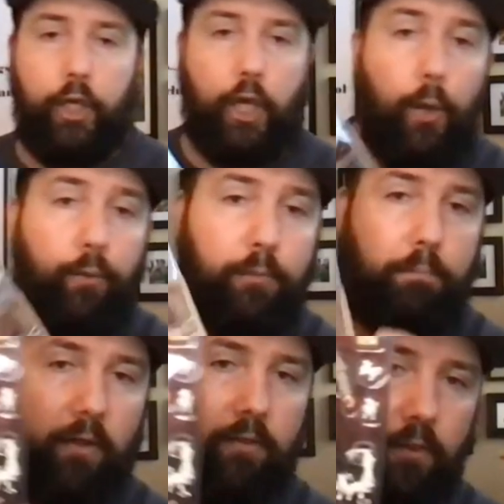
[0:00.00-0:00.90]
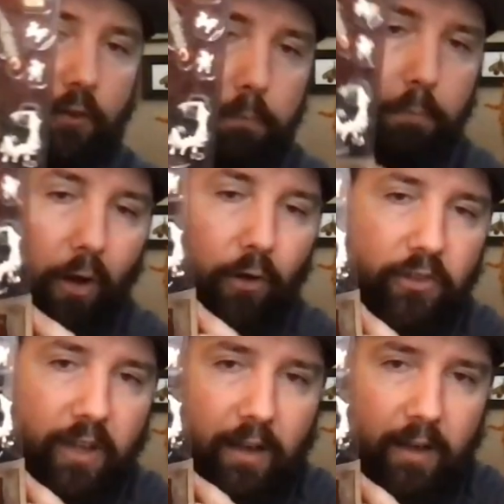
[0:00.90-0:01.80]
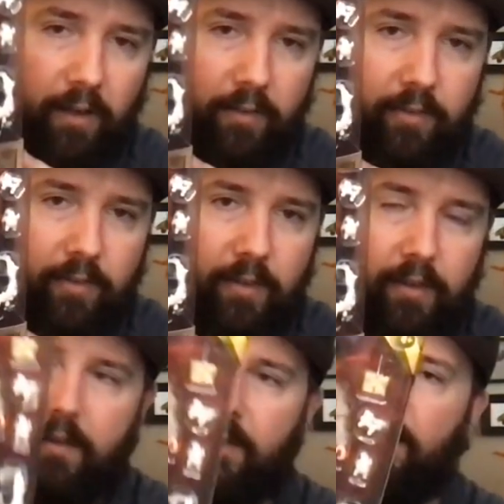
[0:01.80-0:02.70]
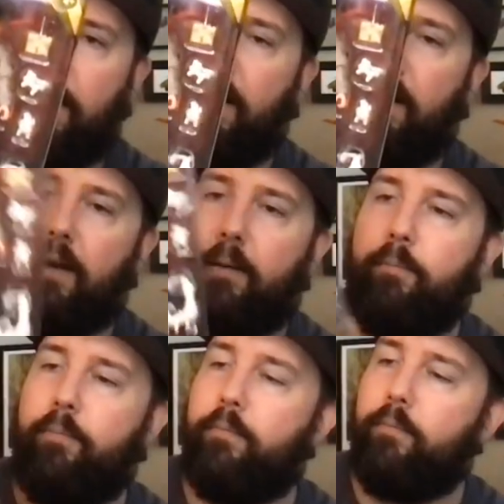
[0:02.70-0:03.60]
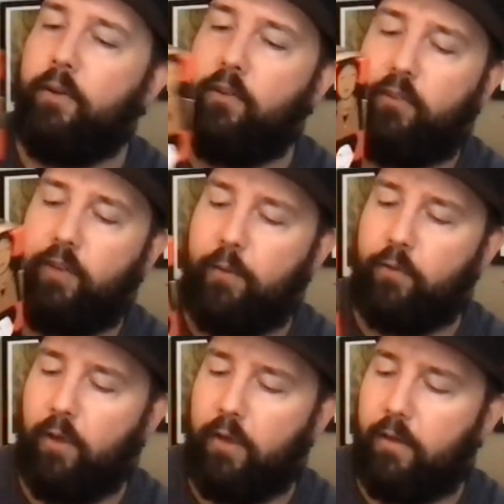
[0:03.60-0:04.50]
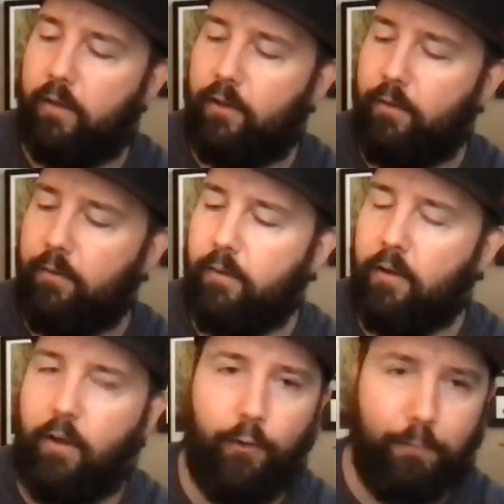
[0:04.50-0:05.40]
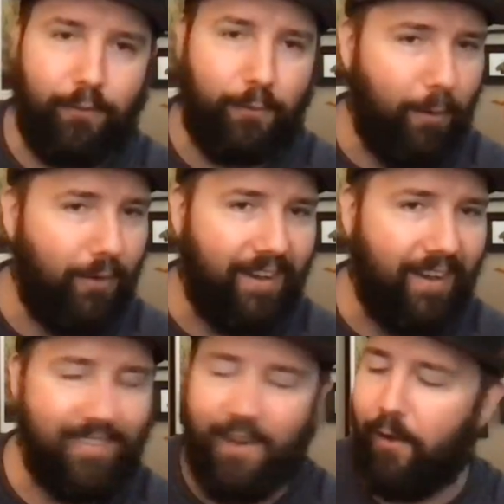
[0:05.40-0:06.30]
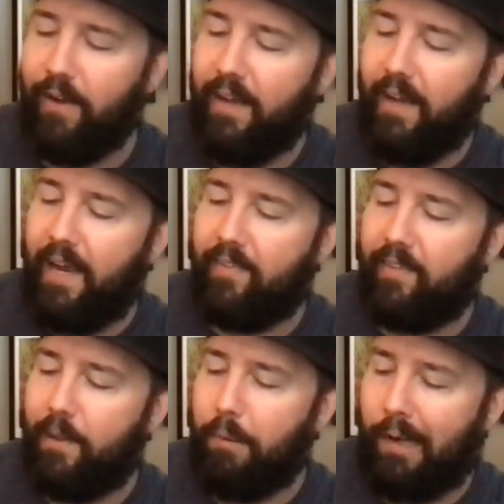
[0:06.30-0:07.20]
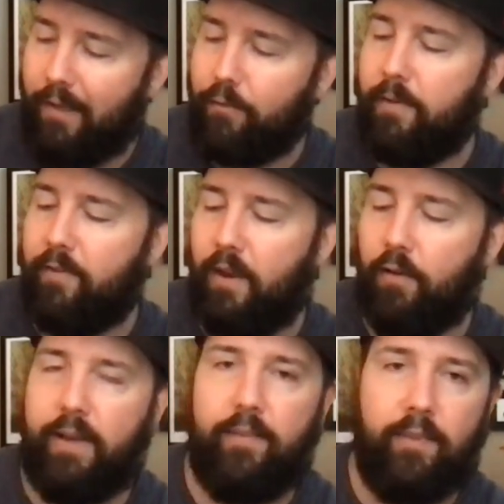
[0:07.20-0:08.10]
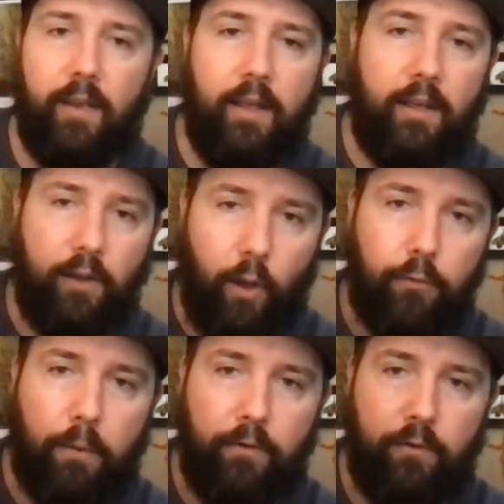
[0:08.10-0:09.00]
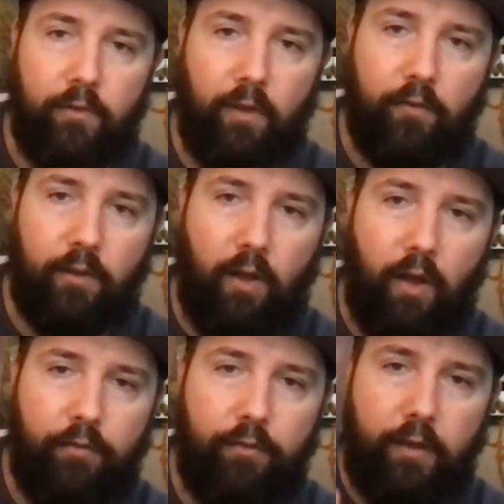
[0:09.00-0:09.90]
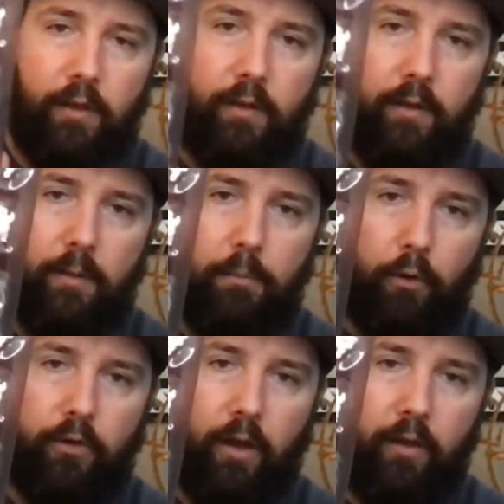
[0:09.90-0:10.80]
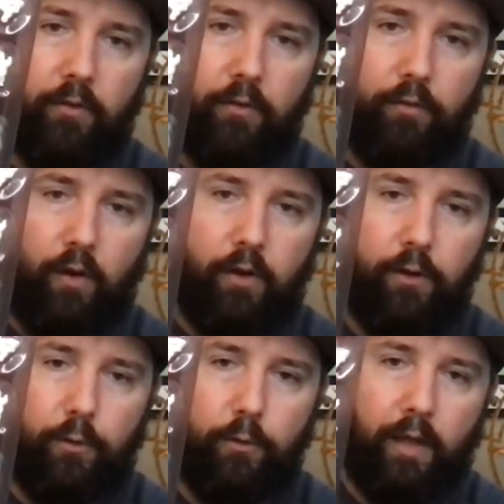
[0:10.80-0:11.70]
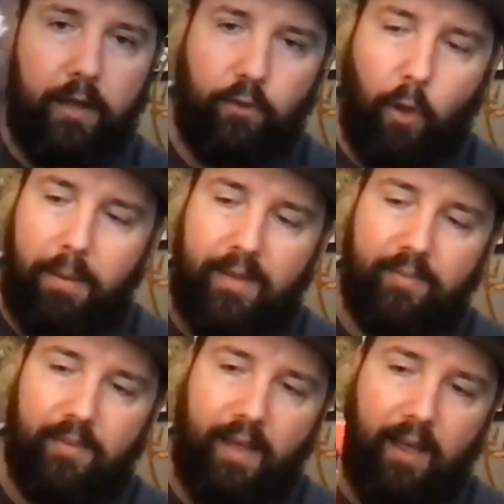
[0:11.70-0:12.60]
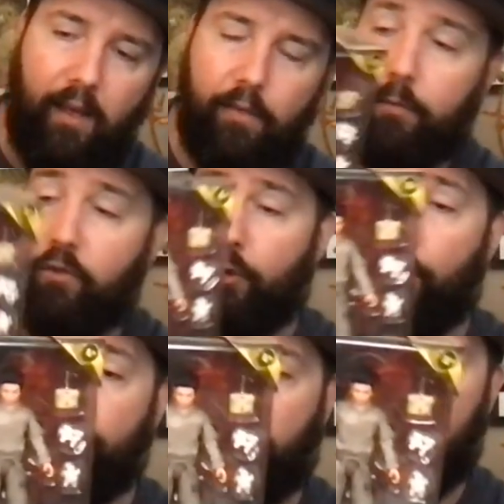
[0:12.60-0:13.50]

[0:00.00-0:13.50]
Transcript: Ghostbusters Podcast, um, which sounds like a, a Ghostbusters podcast. No, it's the Plasma Series Ghostbusters Afterlife podcast. Very cool, and it's got a piece in there, the torso in